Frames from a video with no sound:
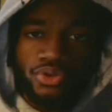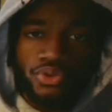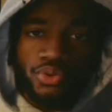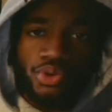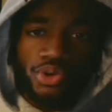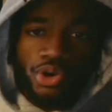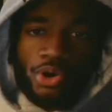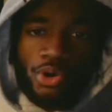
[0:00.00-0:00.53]
you
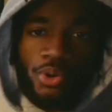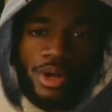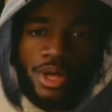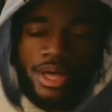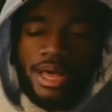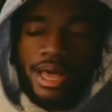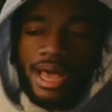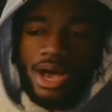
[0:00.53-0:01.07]
know
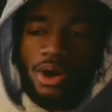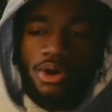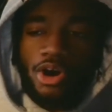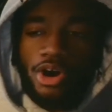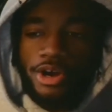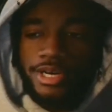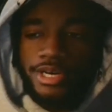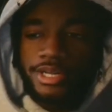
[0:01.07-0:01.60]
how
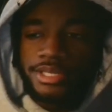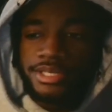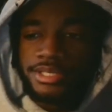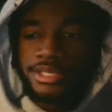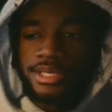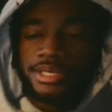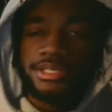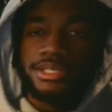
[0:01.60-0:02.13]
hard it
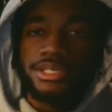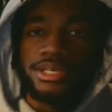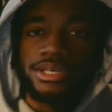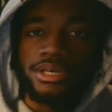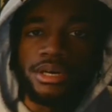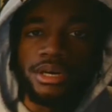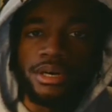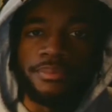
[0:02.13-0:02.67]
is
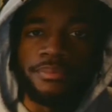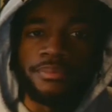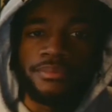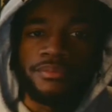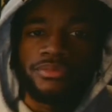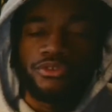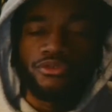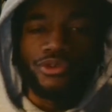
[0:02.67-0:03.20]
to
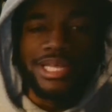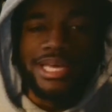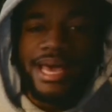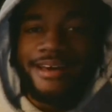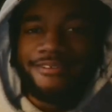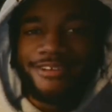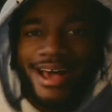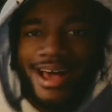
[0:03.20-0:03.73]
really
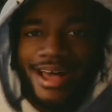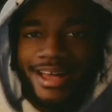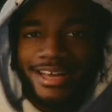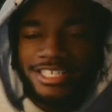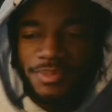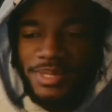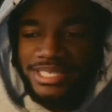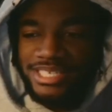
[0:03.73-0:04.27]
have high
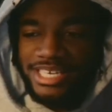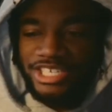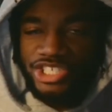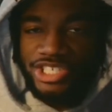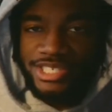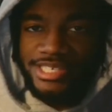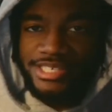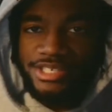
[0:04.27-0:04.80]

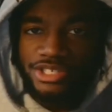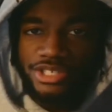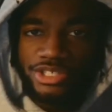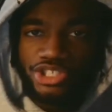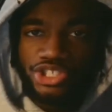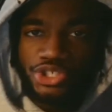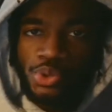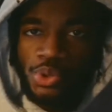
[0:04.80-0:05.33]
expectations as a
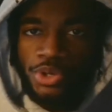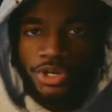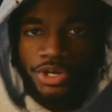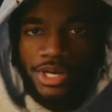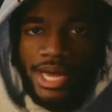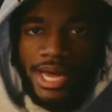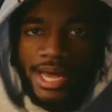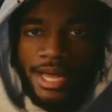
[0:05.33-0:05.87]
shorter
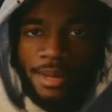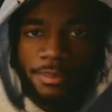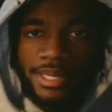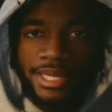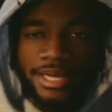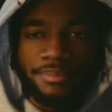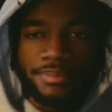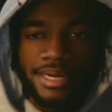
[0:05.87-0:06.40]
guy
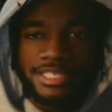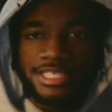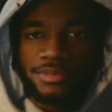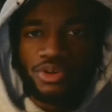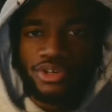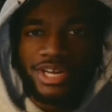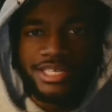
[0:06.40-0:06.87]
playing basketball.